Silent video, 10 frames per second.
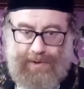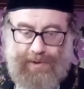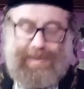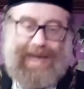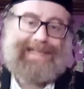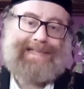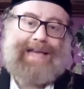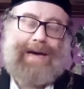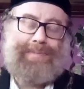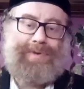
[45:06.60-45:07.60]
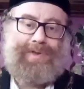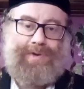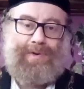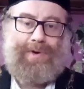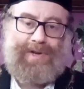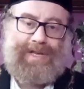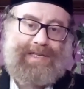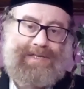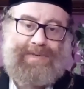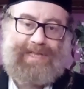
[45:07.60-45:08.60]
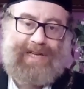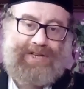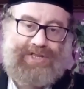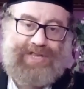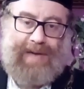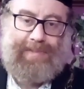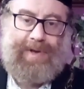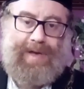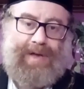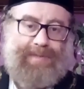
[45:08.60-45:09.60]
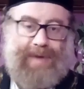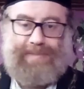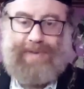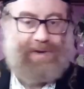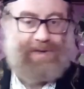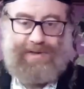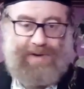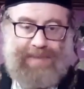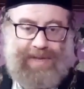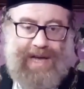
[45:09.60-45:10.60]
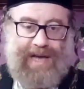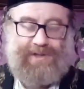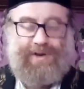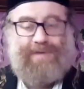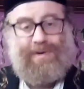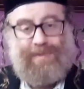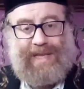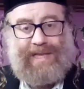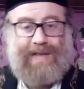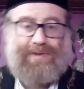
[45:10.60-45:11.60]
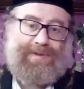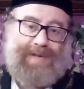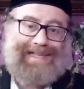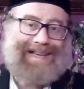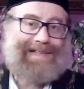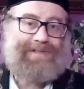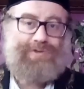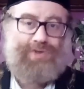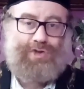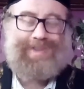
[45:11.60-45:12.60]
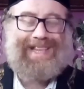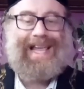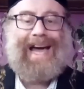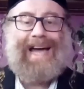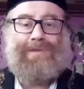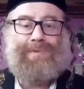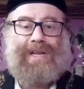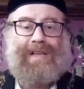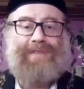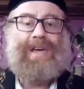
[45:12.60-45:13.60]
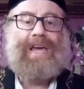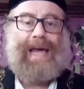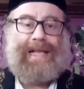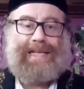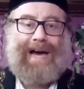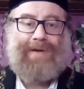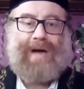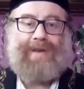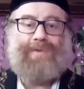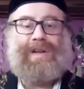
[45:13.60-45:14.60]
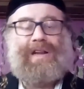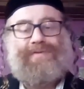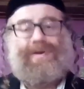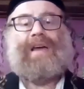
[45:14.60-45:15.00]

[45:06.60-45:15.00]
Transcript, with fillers: You must stop with your audience with Hashem, right? Because your Amida is over on one hand. On the other hand, you show that I don't want to leave. And how I don't want to leave?